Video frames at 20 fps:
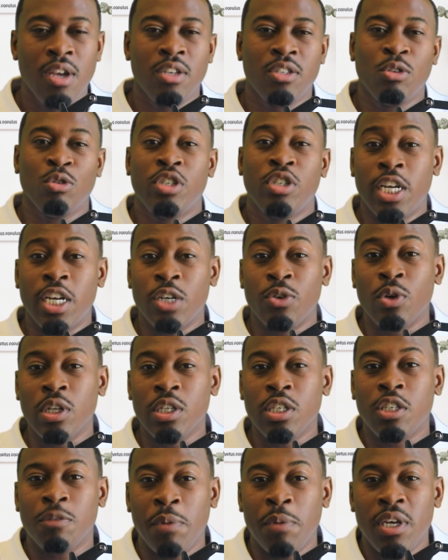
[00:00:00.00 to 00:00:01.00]
So generally
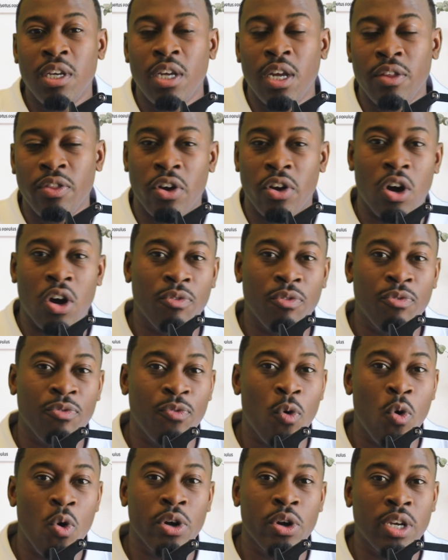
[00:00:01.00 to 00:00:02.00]
speaking, there are
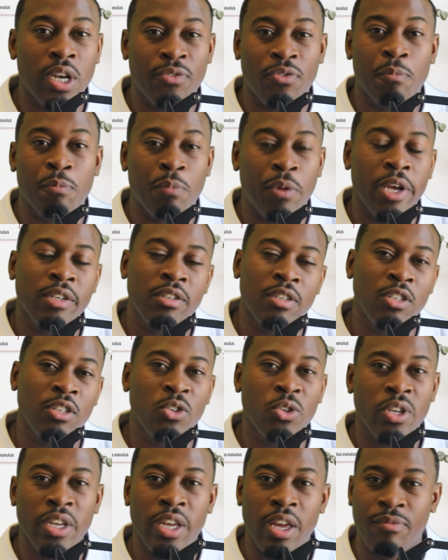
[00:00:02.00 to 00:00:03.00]
4 different places you
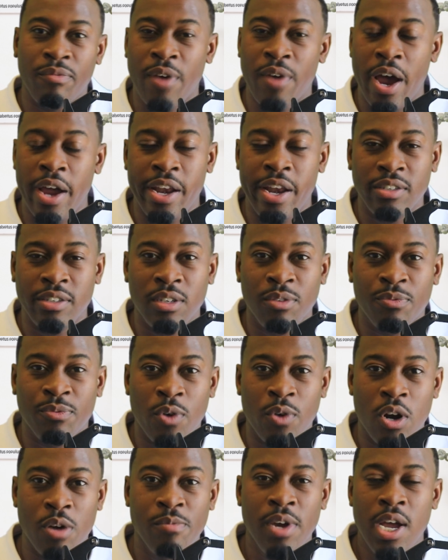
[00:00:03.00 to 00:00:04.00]
can get financing
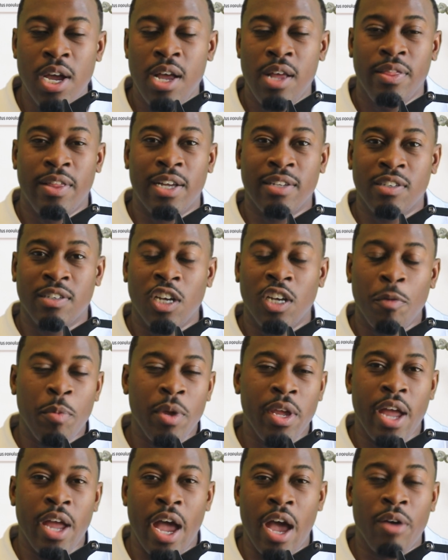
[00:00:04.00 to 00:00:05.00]
from. That's going to
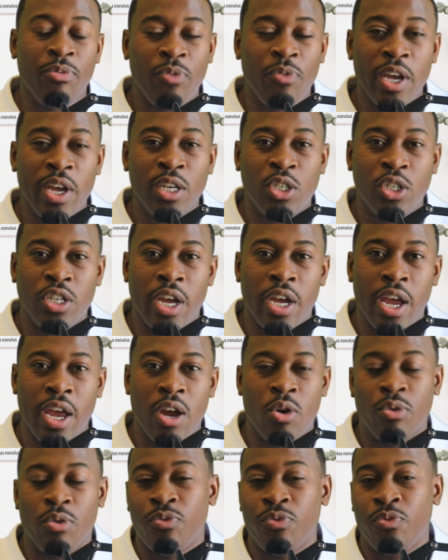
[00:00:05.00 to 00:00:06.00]
be FHA
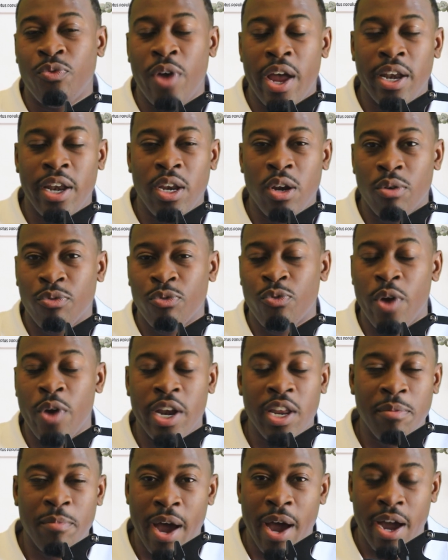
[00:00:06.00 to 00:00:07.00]
or Fannie or
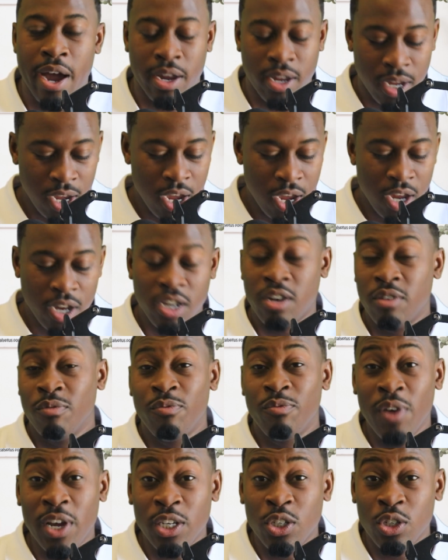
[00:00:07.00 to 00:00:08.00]
Freddie Mac,
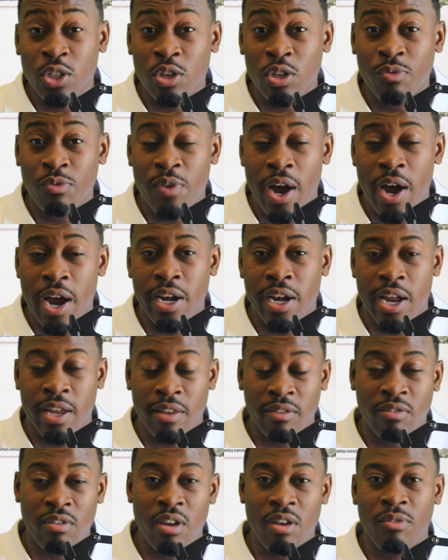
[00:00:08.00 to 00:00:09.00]
conventional
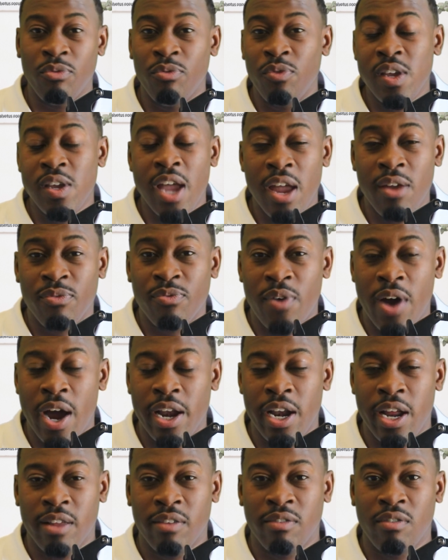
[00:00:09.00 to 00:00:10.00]
financing, VA
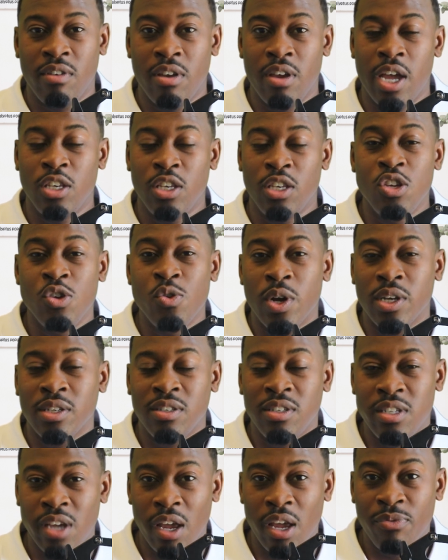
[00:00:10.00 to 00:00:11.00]
financing, and
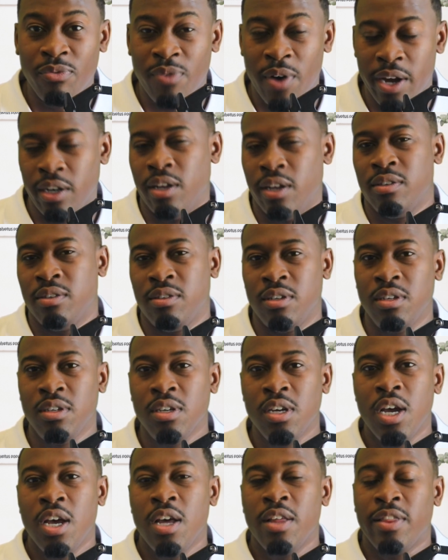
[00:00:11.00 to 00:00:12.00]
USDA financing.
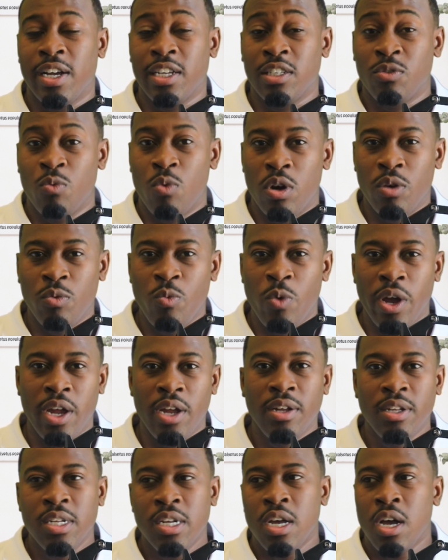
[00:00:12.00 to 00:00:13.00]
That's one way.